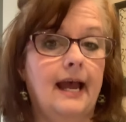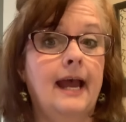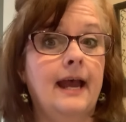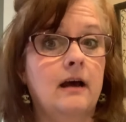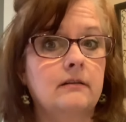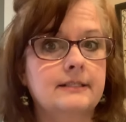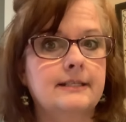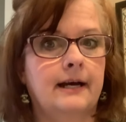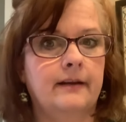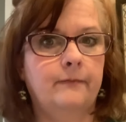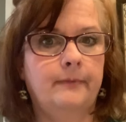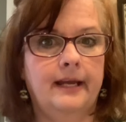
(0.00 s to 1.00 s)

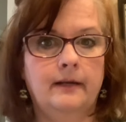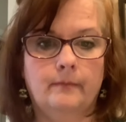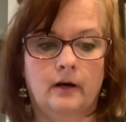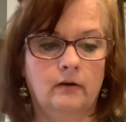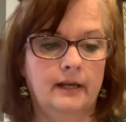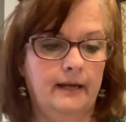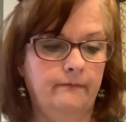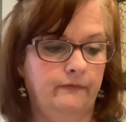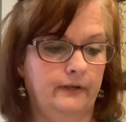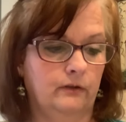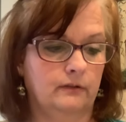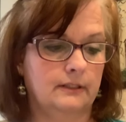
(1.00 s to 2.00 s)
outside of paintball game
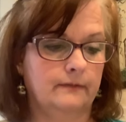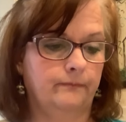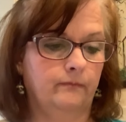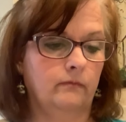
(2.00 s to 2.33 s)
fields.